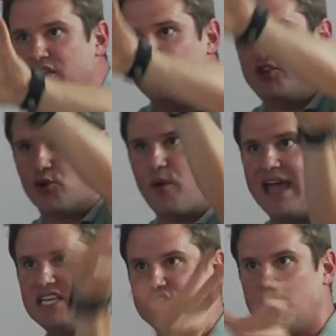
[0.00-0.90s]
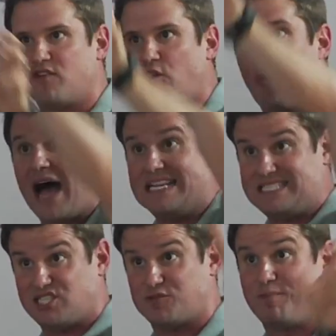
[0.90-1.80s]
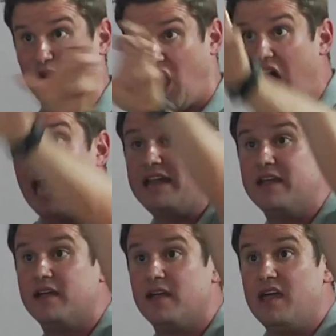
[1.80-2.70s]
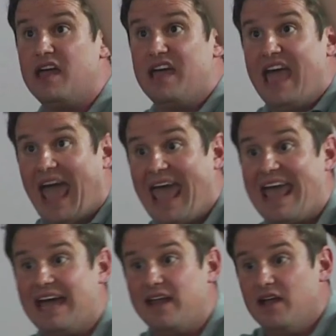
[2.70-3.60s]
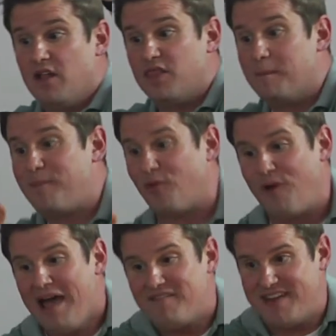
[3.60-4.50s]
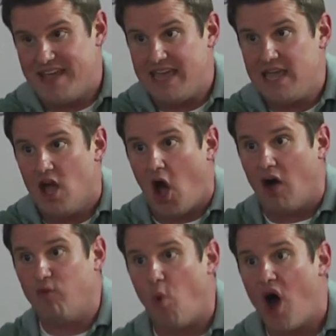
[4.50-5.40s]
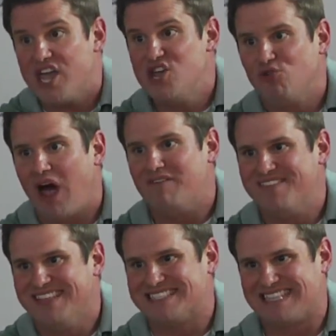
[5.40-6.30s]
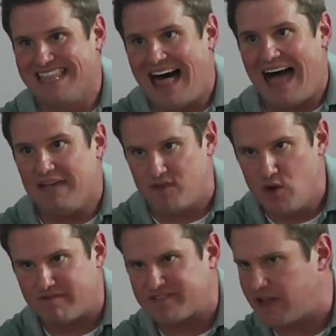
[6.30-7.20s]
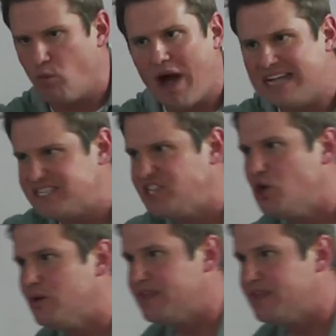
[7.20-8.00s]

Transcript: the duration of Christ's blood and the brevity of what you love in this life. And you have to say, why is he doing